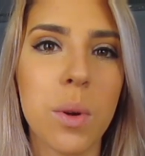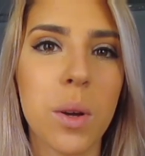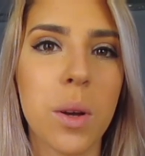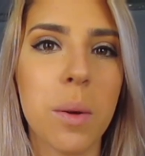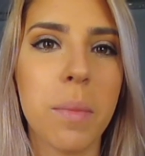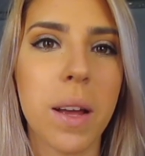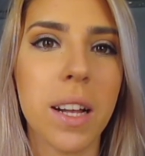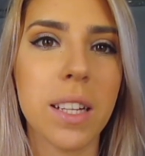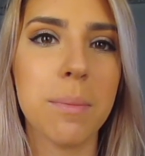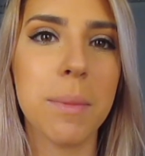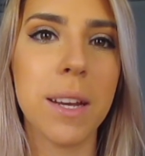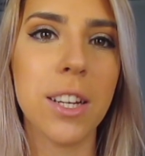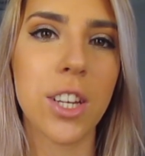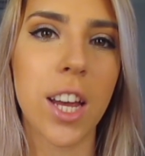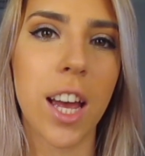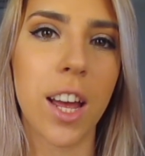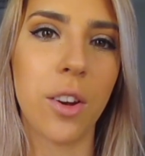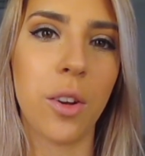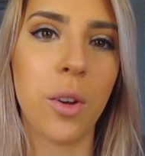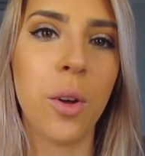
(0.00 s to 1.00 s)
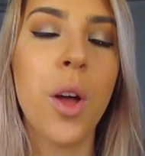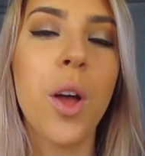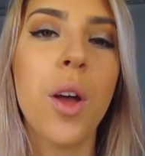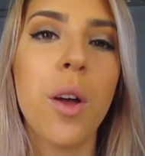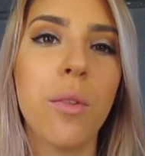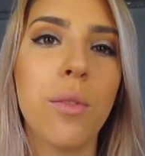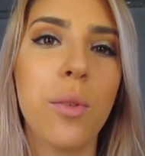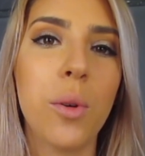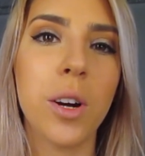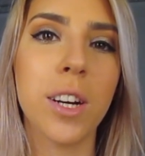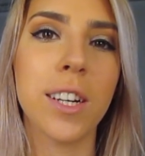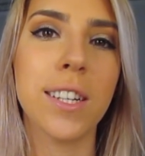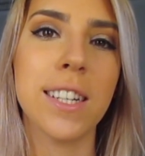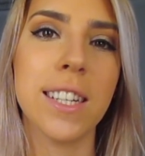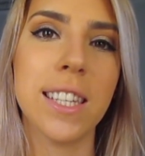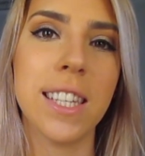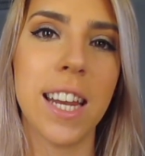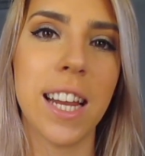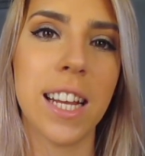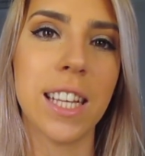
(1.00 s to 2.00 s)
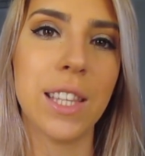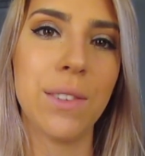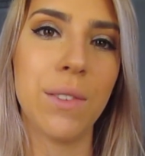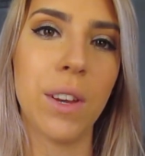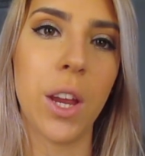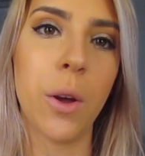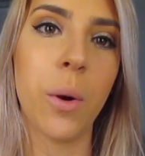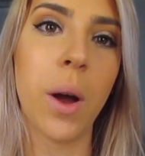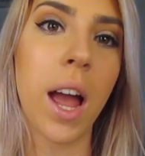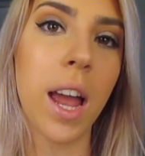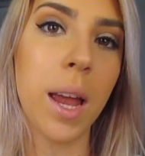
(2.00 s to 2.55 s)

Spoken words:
welcome back to my channel. For today's video,